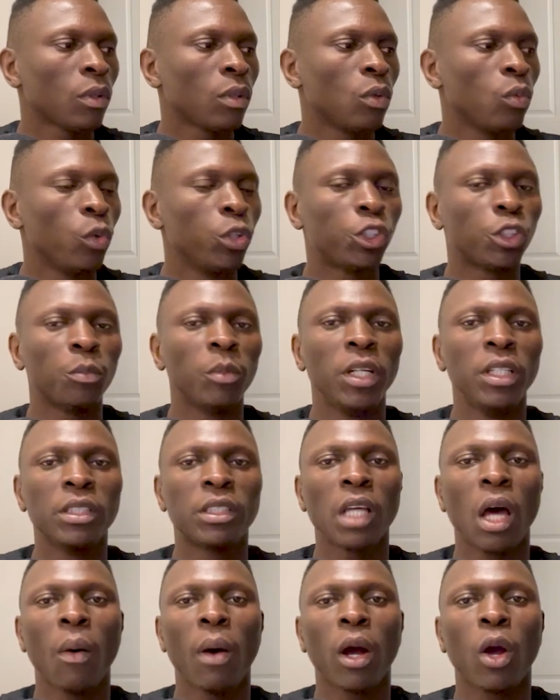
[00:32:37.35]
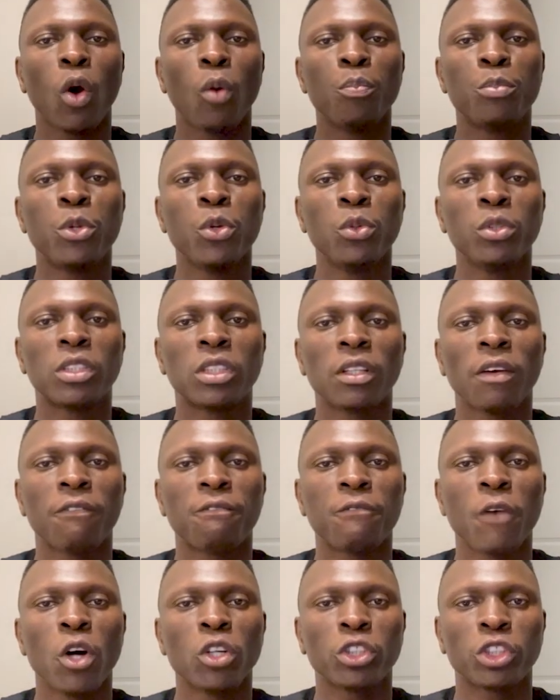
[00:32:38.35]
which means our compute
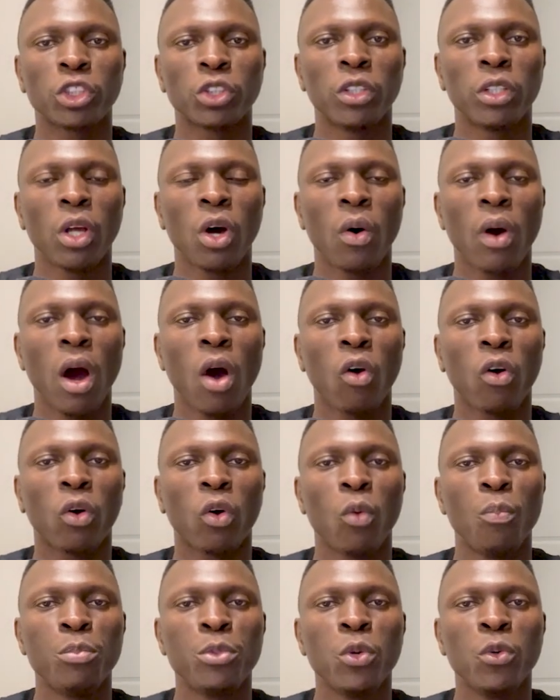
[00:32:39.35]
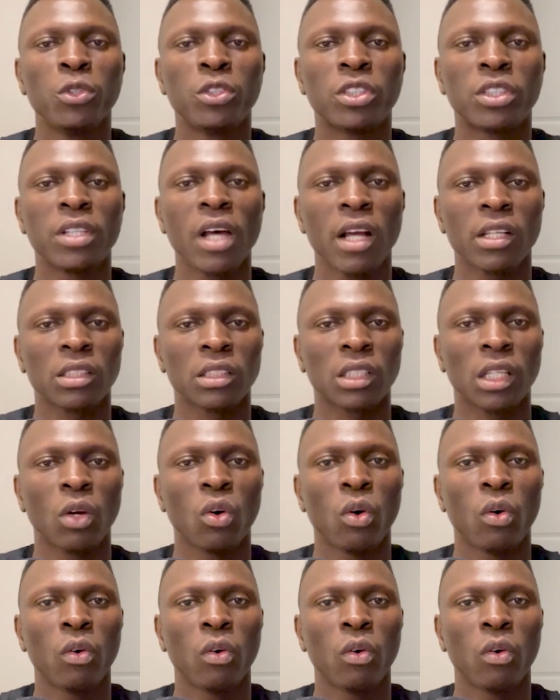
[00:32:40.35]
function or our compute task